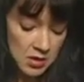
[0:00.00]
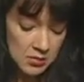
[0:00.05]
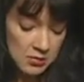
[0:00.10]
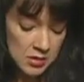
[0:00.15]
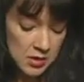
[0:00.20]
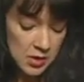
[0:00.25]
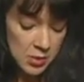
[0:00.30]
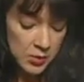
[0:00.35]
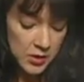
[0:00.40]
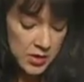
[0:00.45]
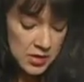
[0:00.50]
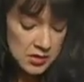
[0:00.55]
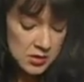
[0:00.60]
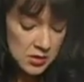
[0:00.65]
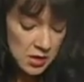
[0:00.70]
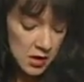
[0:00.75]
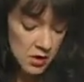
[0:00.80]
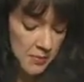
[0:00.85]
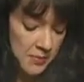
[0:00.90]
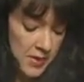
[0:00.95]
you know, it gets
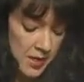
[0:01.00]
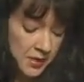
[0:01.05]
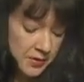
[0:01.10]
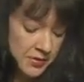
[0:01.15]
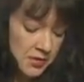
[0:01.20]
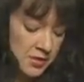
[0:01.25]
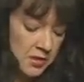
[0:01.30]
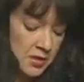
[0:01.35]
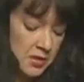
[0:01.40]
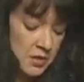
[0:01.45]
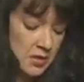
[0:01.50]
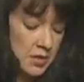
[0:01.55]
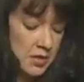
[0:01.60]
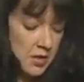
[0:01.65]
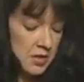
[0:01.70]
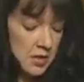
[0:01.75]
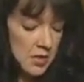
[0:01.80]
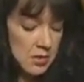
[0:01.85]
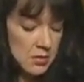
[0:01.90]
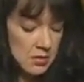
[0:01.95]
all melted,
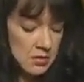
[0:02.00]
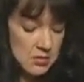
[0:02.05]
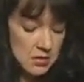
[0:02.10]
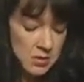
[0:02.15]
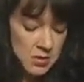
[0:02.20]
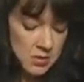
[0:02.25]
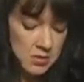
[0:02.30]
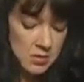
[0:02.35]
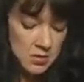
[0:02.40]
and